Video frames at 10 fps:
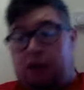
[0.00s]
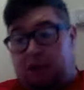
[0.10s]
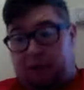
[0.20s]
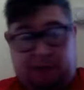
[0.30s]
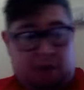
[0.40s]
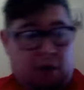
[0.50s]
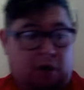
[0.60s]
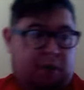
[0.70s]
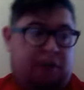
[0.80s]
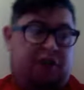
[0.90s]
and obviously
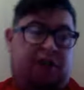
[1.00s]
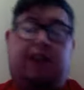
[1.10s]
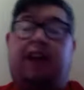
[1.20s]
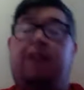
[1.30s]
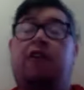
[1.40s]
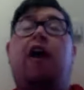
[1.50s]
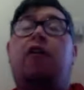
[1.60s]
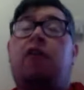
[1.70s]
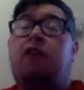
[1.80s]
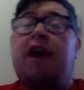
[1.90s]
Ronan's mentioned it today, there
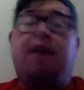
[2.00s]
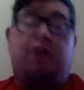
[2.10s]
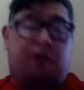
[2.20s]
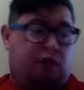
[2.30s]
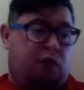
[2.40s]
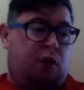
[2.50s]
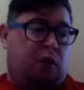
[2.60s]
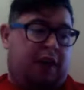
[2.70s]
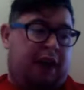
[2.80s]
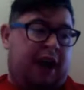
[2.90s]
are other areas of the
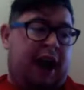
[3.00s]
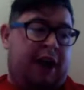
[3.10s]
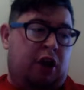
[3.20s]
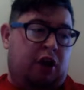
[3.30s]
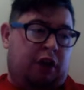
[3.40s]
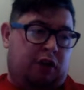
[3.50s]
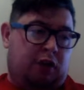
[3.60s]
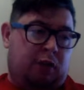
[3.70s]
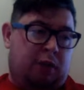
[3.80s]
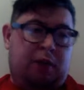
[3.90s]
squad that United are looking
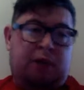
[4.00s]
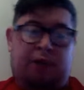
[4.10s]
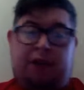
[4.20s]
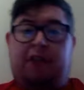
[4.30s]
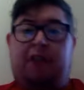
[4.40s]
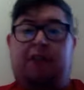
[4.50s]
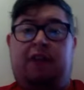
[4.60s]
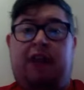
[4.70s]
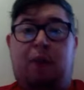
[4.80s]
to improve this season,